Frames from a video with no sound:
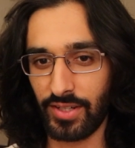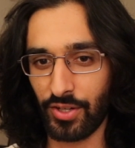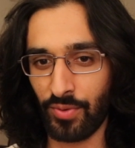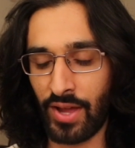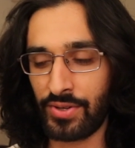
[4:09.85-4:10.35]

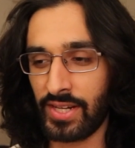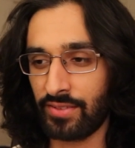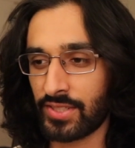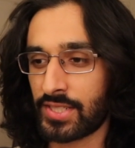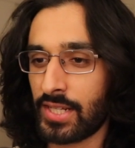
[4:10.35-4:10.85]
around
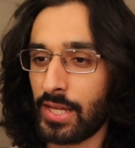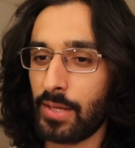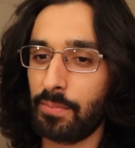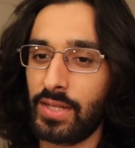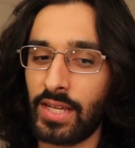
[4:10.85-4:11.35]
Davis
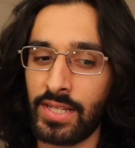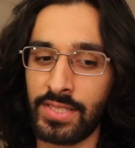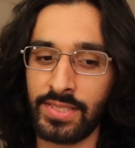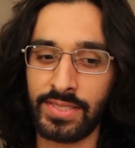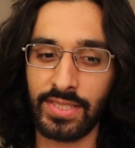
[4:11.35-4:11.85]

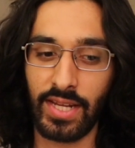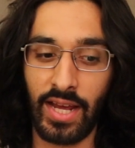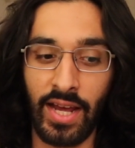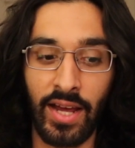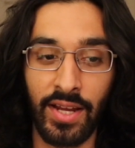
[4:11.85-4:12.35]
because
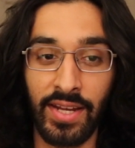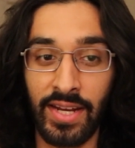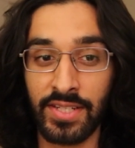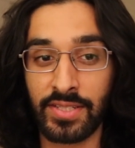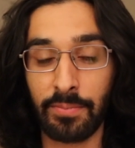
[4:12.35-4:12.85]

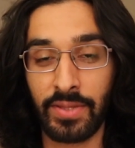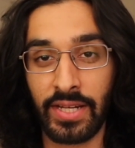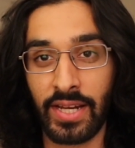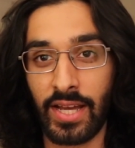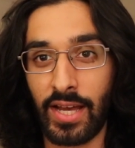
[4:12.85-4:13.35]
that is
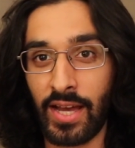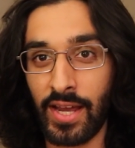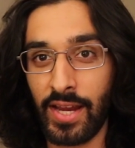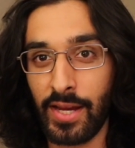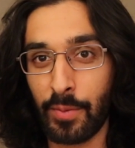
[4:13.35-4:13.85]
something
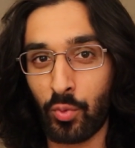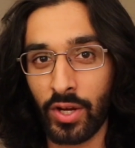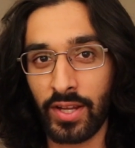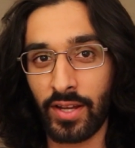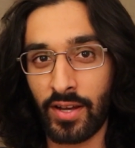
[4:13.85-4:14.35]
I am
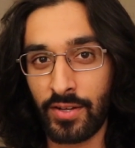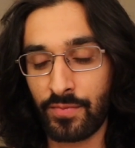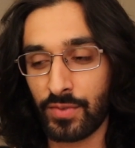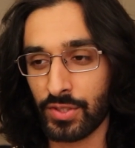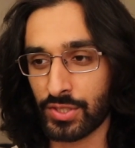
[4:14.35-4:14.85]
working
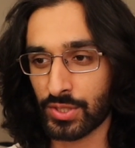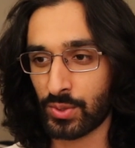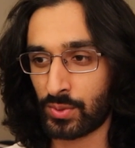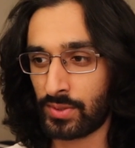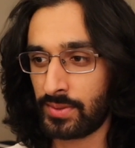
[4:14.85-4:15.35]
on for the
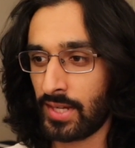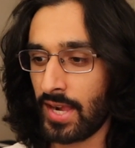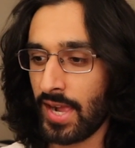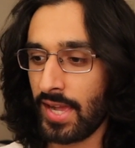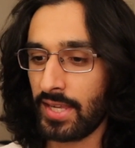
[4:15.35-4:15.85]
school.
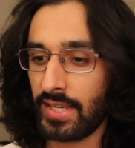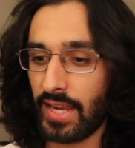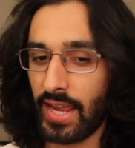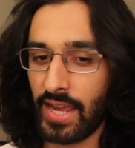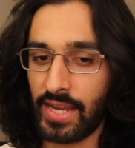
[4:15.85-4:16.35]

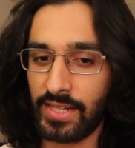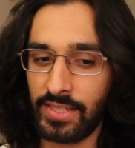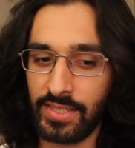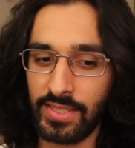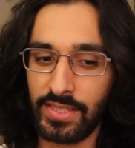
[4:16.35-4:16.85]

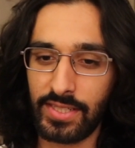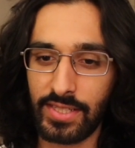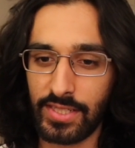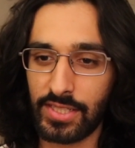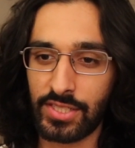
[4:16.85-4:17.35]
And
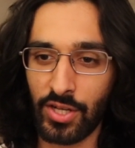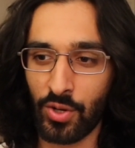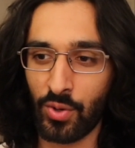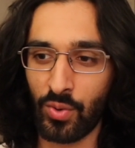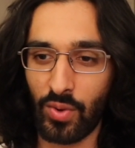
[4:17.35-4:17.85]

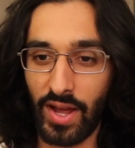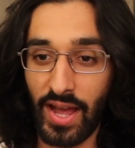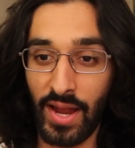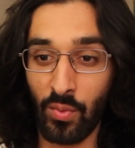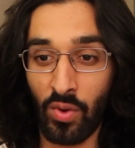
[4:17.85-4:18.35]
so
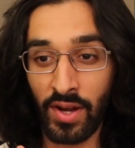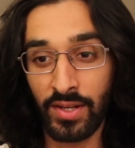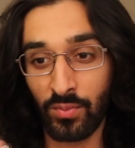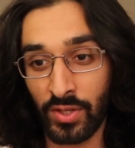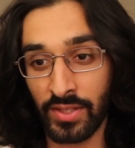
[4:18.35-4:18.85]
I
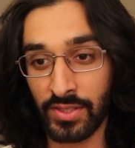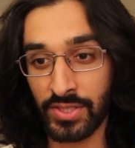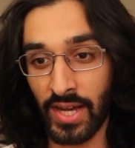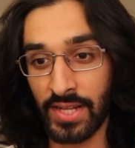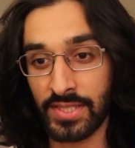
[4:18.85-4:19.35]
wanted one of the
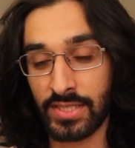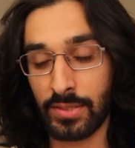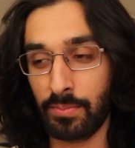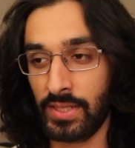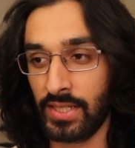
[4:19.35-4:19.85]
shots to
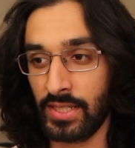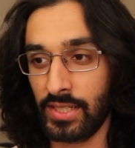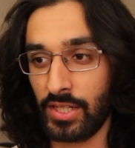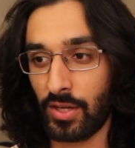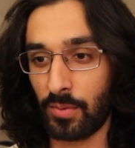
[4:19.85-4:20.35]
be,
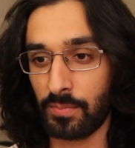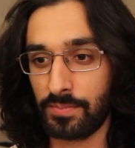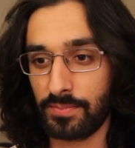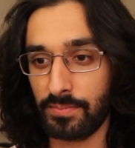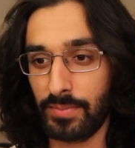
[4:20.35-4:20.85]

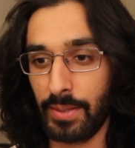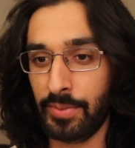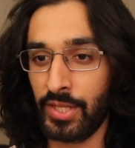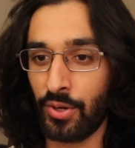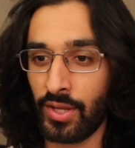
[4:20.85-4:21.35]

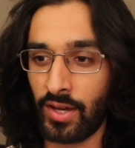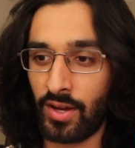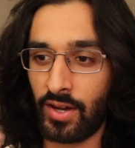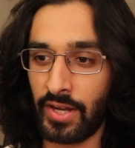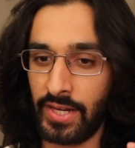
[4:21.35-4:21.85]
Baby Yoda
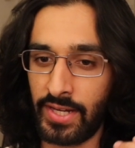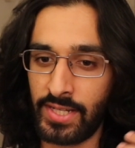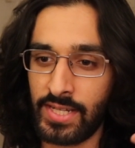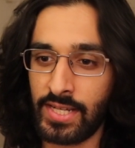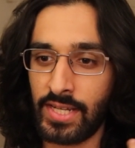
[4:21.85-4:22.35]
on
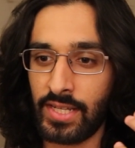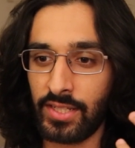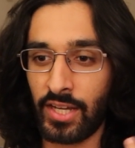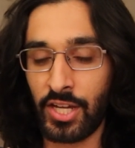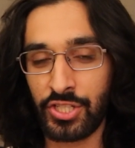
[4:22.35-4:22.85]

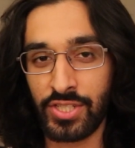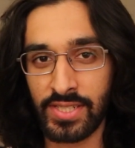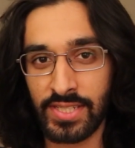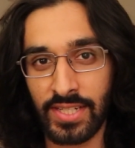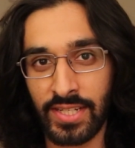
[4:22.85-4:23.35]
the
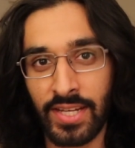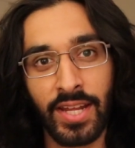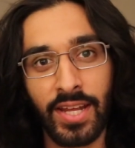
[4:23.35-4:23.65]
Hutchinson